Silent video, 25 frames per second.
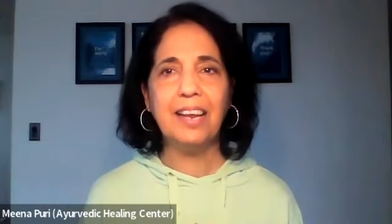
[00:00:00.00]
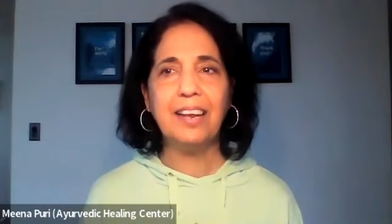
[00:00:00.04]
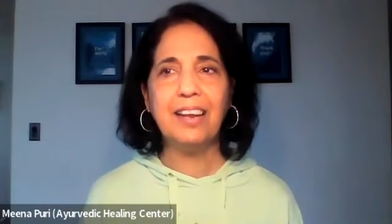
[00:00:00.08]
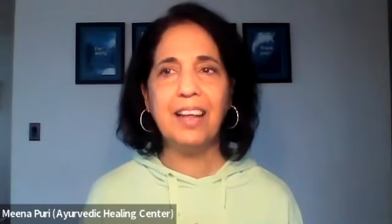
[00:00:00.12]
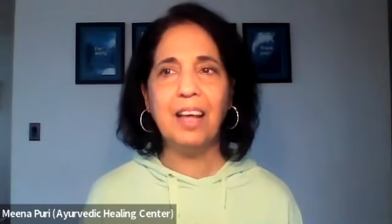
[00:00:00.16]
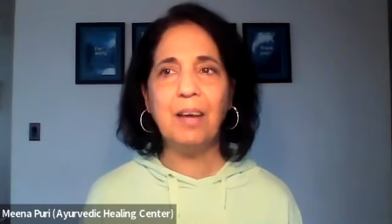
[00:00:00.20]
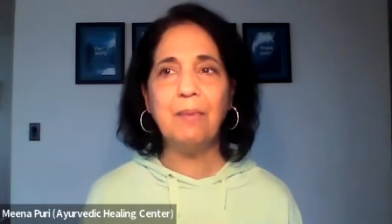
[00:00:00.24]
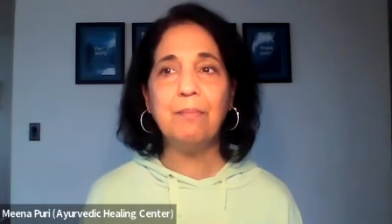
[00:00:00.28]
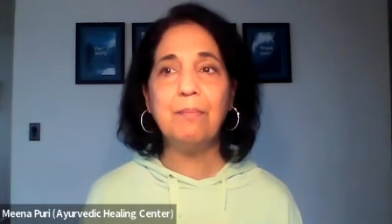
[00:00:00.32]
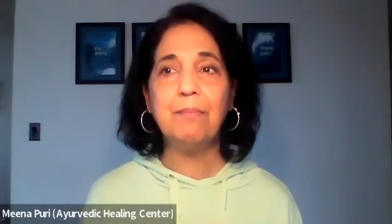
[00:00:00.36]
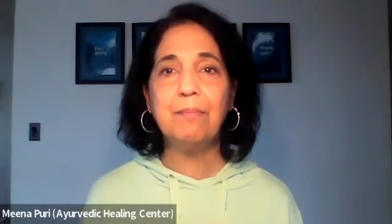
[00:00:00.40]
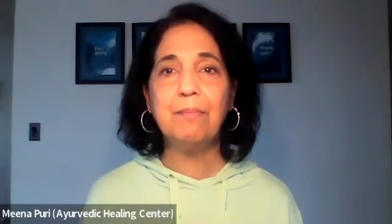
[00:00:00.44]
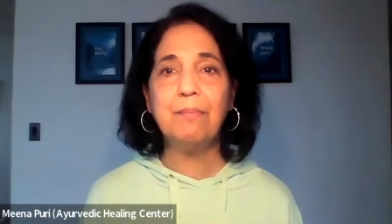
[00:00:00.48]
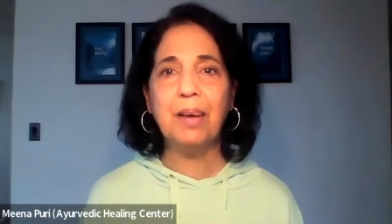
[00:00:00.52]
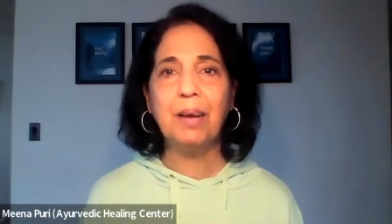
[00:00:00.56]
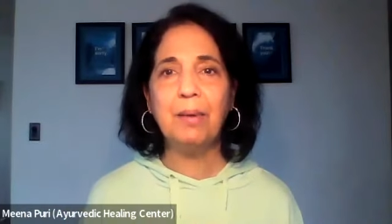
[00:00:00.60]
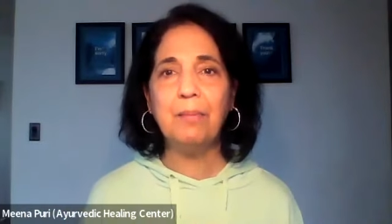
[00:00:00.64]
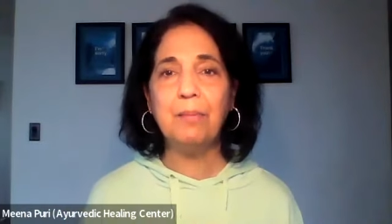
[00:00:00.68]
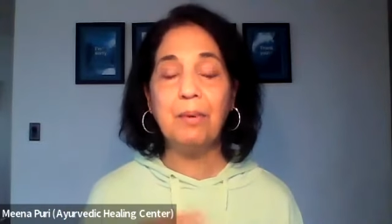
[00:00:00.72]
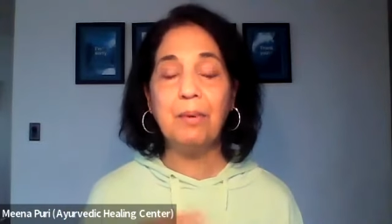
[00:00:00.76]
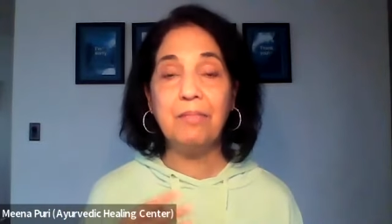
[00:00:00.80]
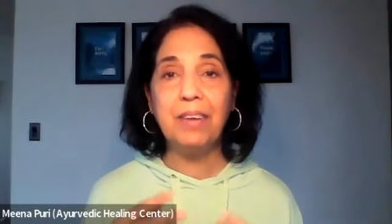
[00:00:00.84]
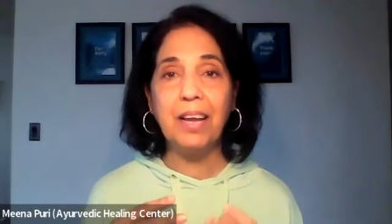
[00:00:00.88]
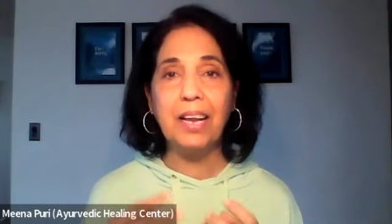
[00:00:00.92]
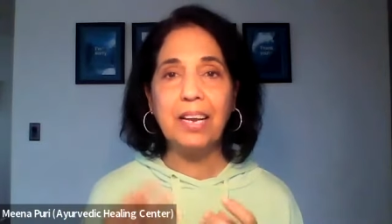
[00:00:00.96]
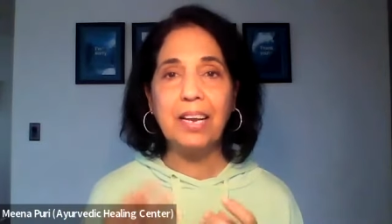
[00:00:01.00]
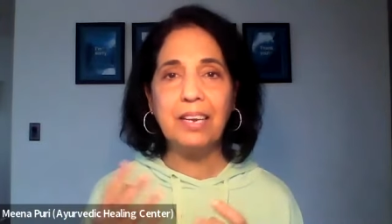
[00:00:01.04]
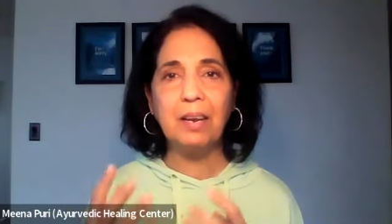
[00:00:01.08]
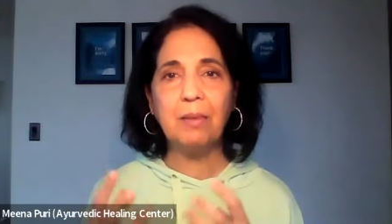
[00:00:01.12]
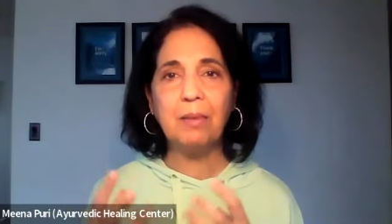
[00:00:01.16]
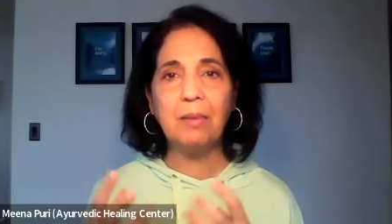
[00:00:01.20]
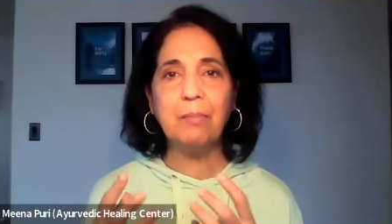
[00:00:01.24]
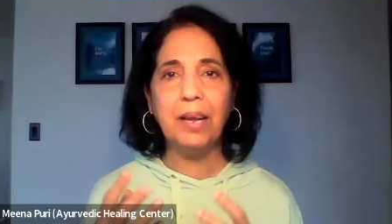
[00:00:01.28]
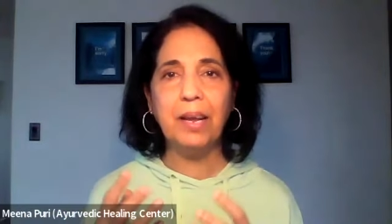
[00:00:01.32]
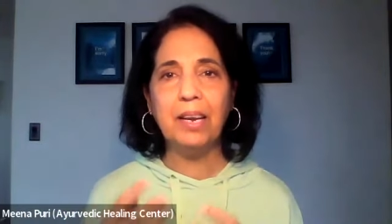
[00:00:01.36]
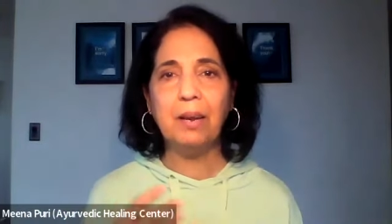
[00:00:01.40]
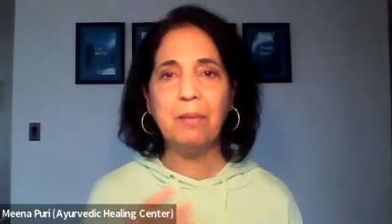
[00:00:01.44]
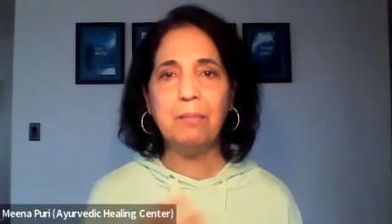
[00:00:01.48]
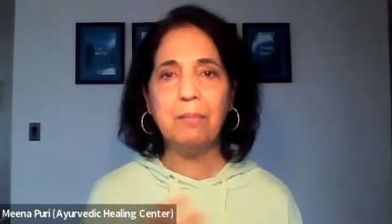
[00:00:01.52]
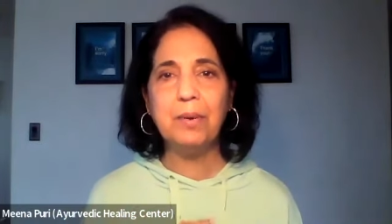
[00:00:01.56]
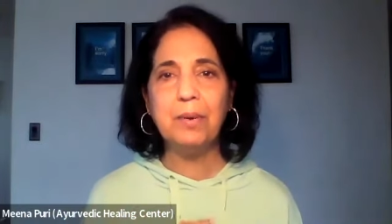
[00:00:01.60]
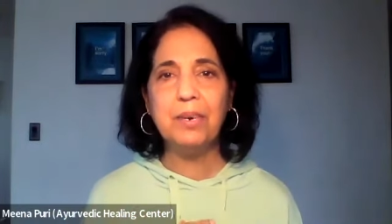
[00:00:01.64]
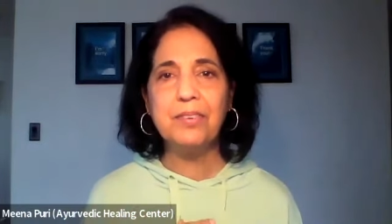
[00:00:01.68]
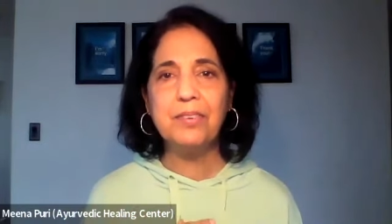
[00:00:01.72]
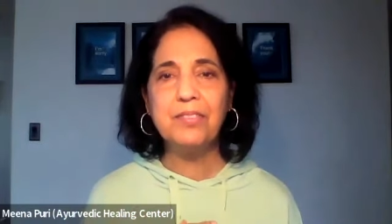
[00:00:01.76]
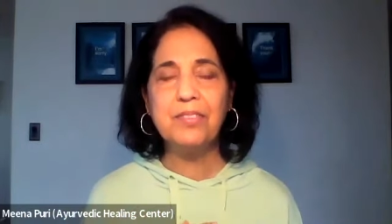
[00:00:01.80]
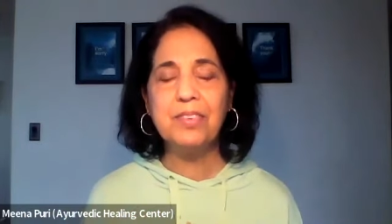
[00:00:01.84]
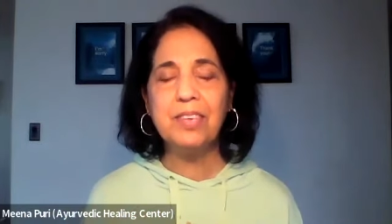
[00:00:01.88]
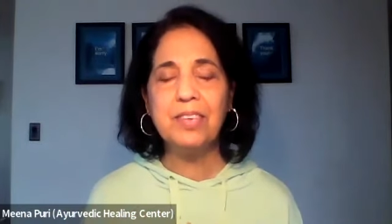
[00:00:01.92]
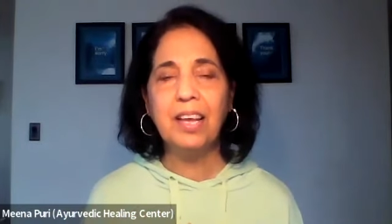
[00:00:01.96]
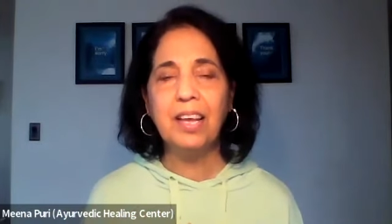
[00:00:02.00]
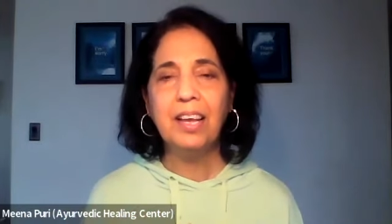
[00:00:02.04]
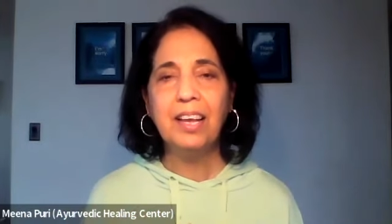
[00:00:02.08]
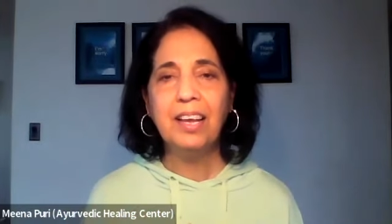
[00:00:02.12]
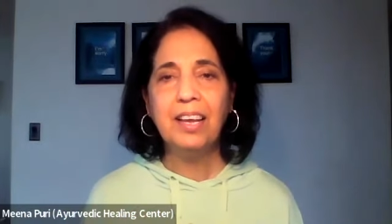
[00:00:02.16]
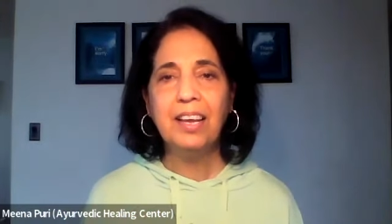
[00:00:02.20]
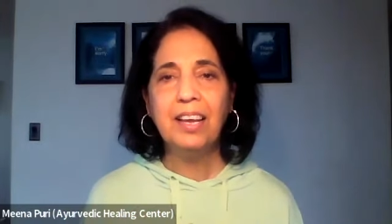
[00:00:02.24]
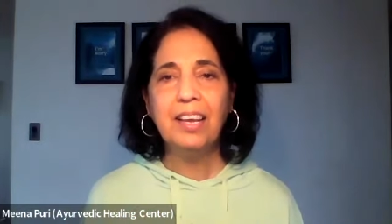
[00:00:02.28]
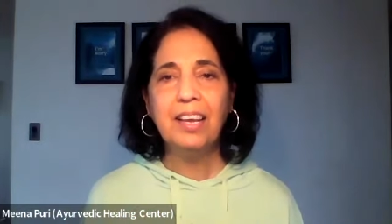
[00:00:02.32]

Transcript: and I'm, I'm affected by numbers.